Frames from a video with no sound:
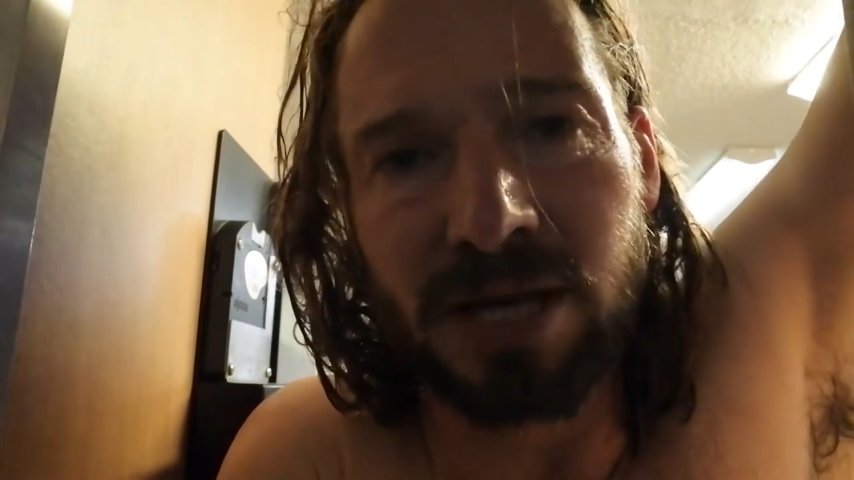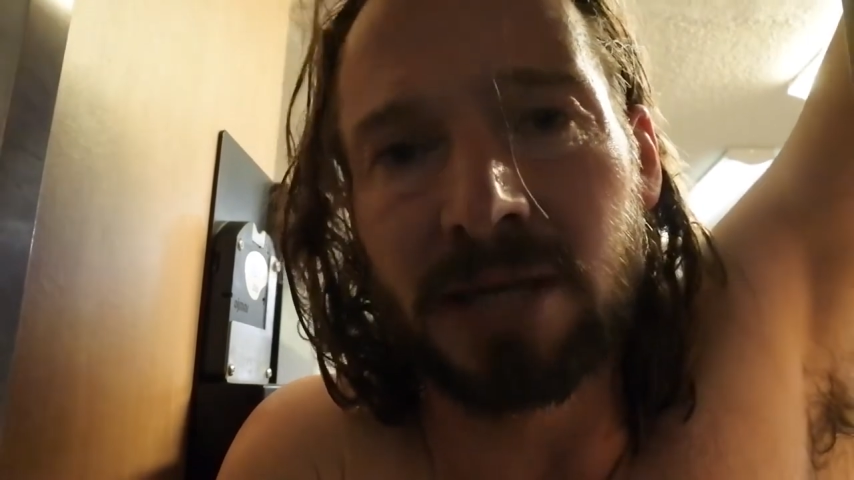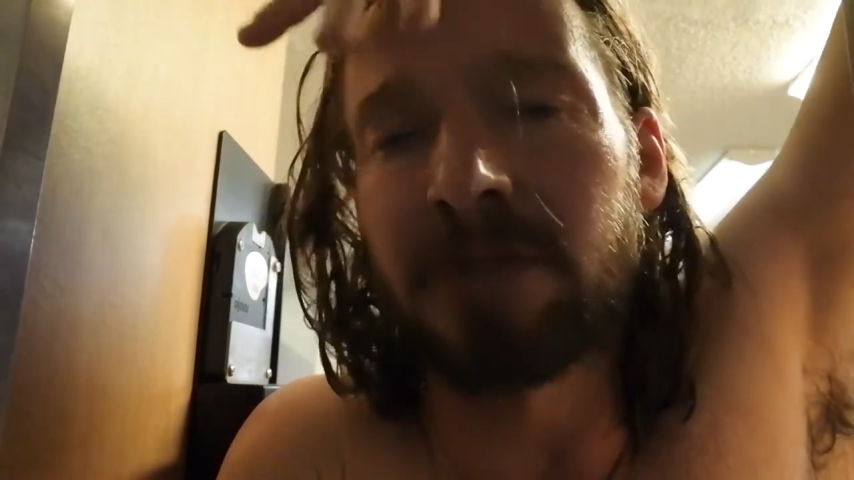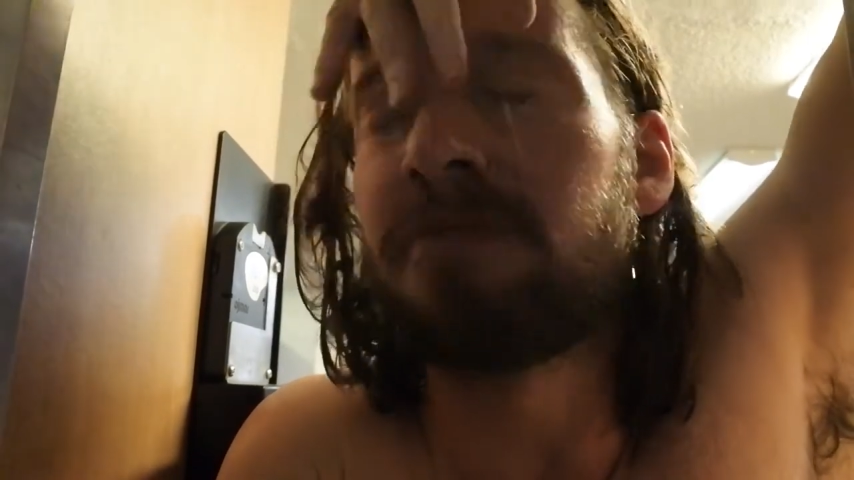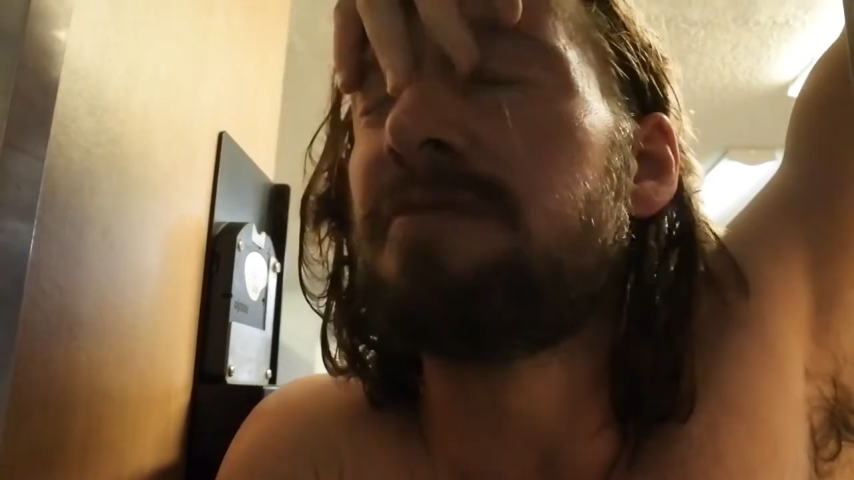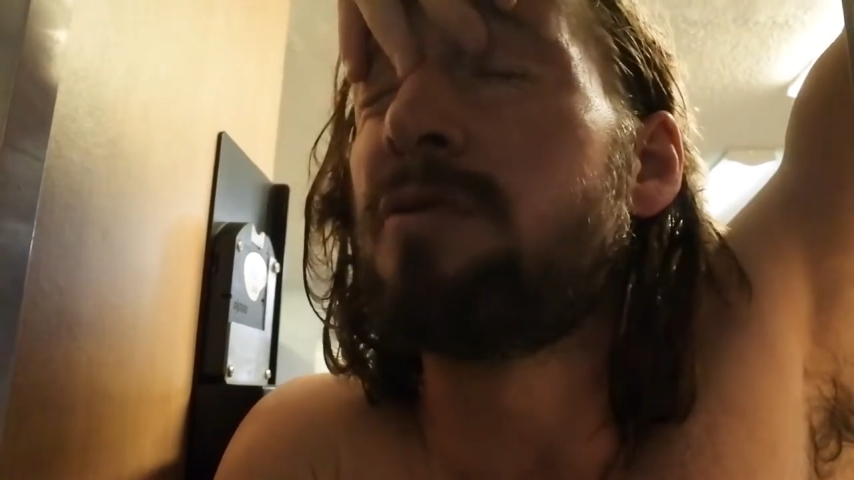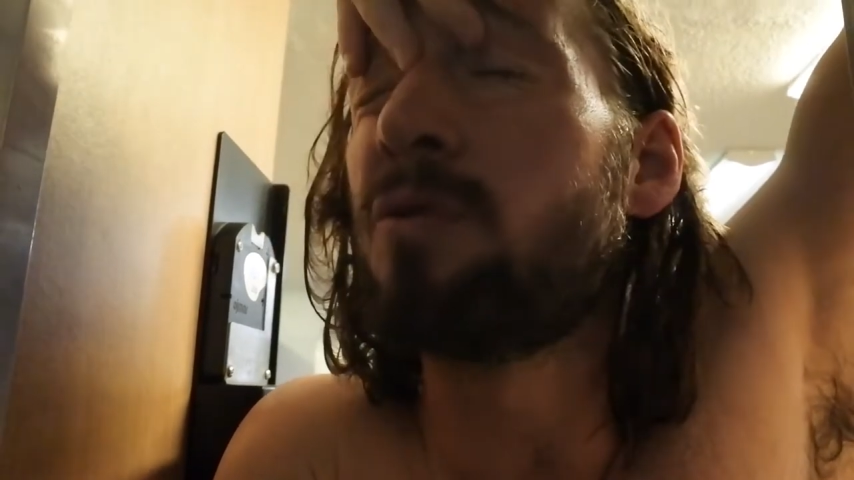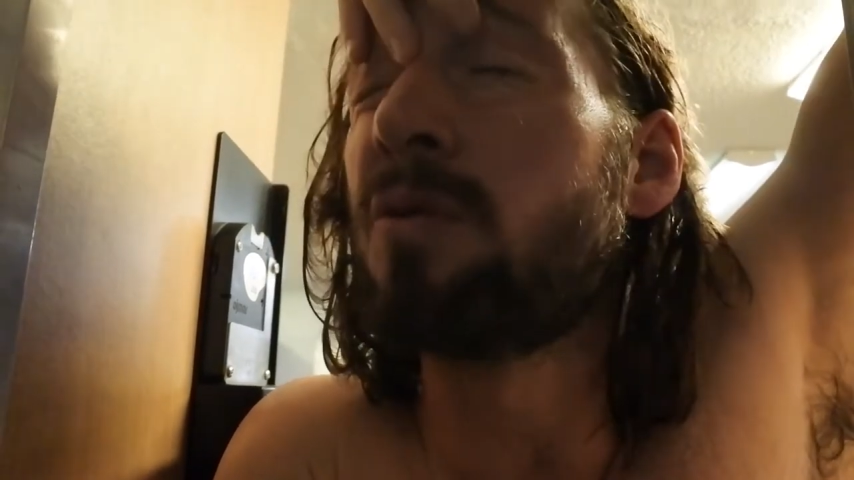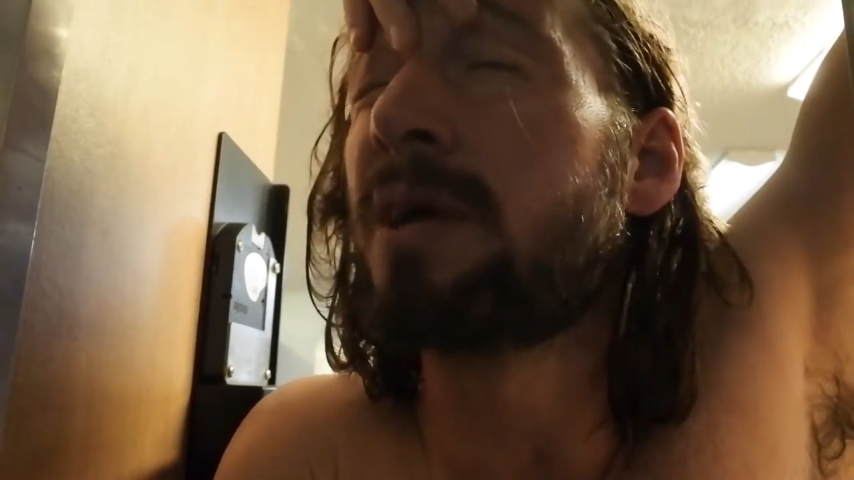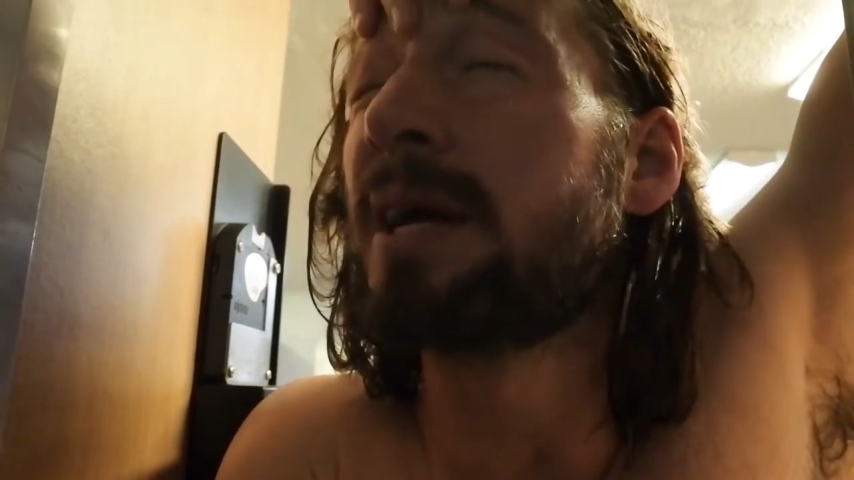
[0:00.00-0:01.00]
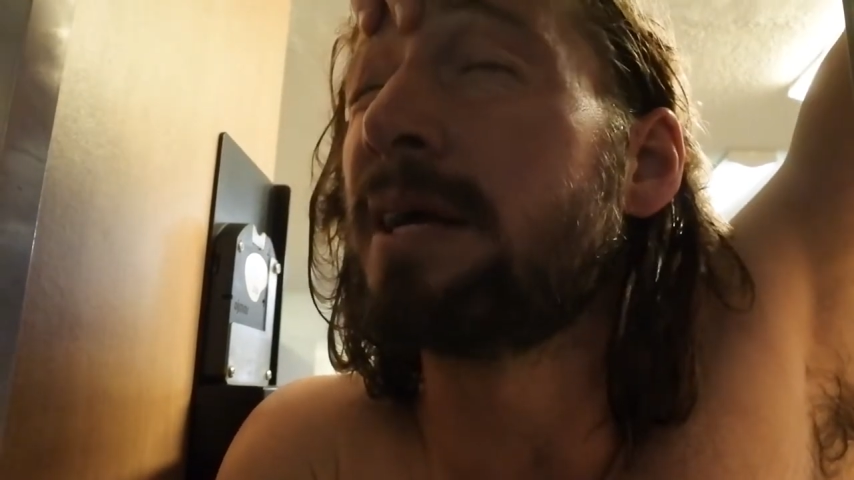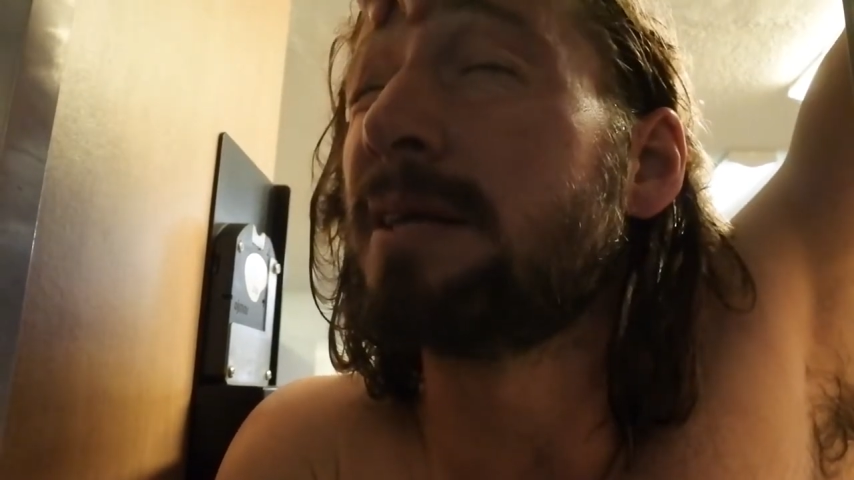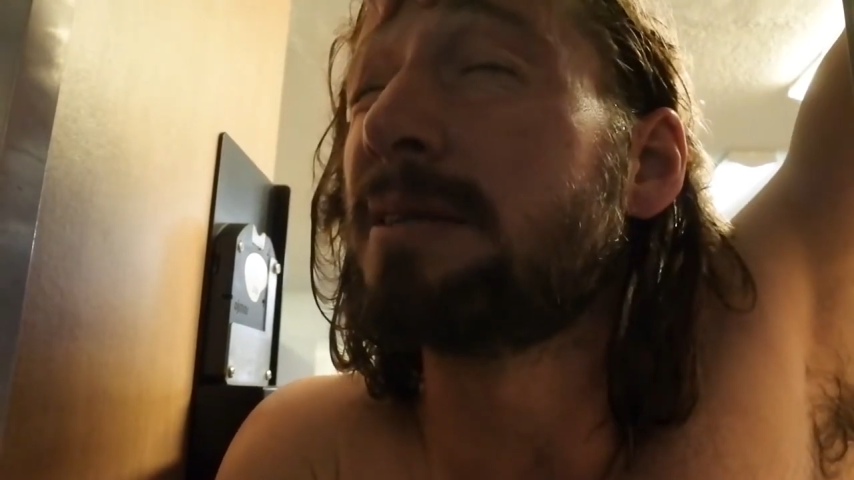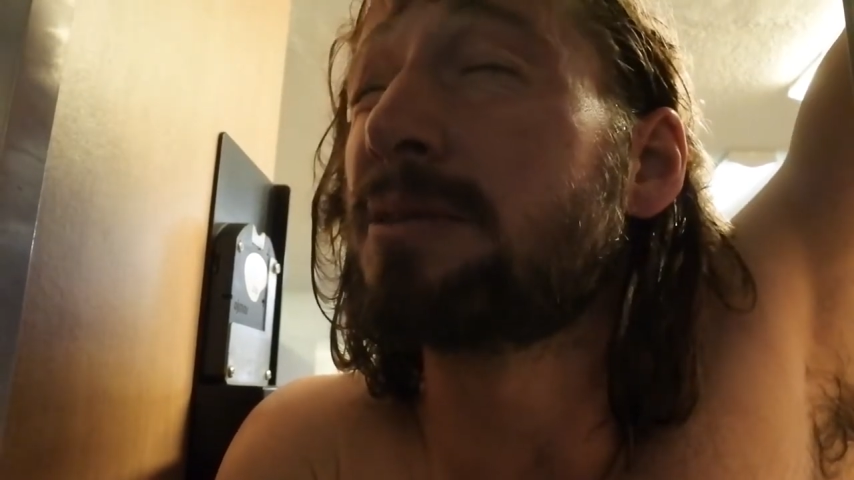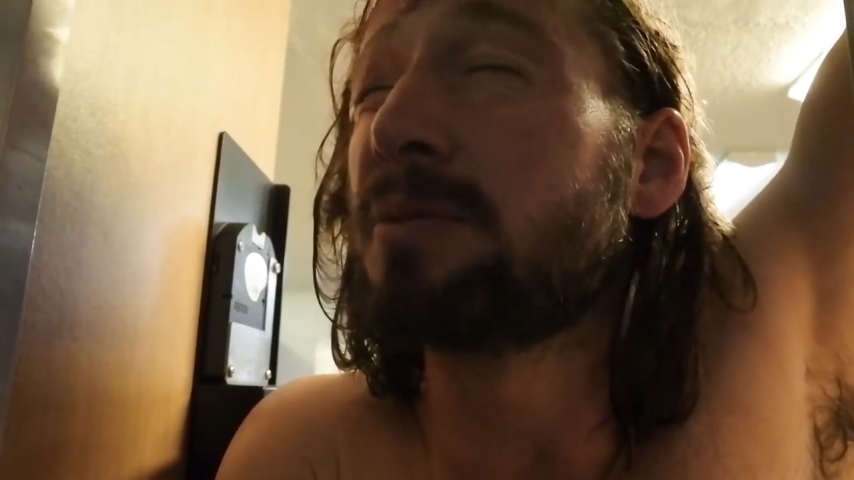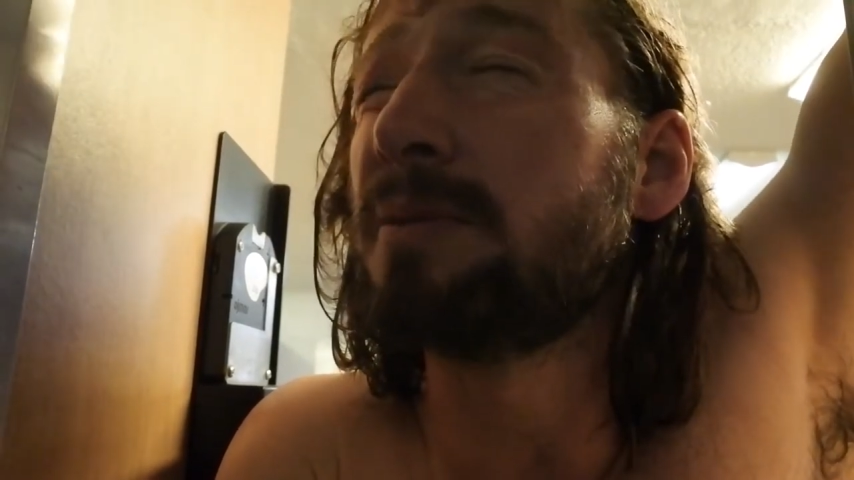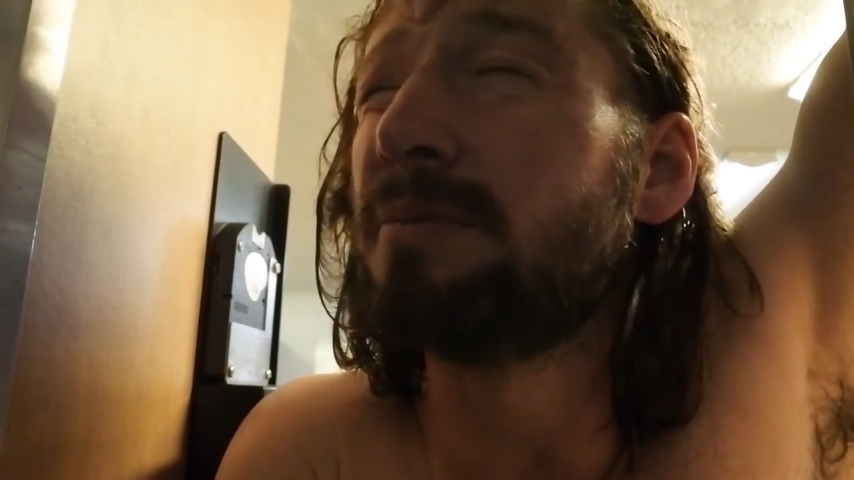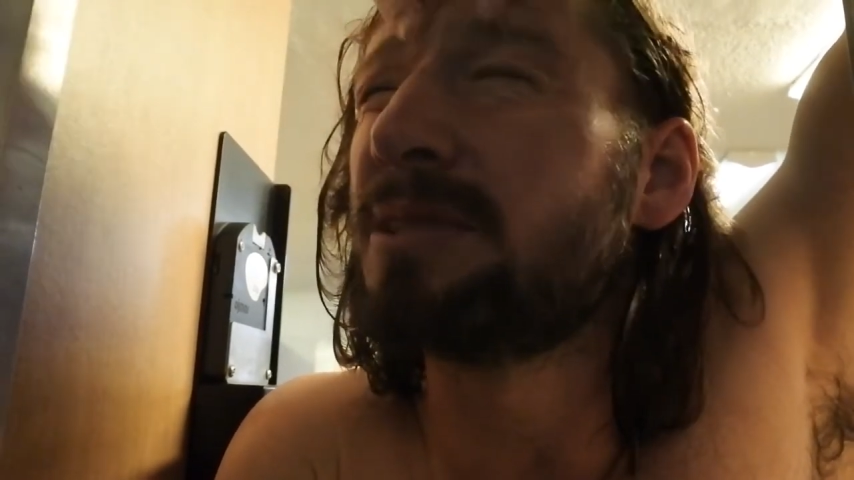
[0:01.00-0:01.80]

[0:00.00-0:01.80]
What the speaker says: 4K swim,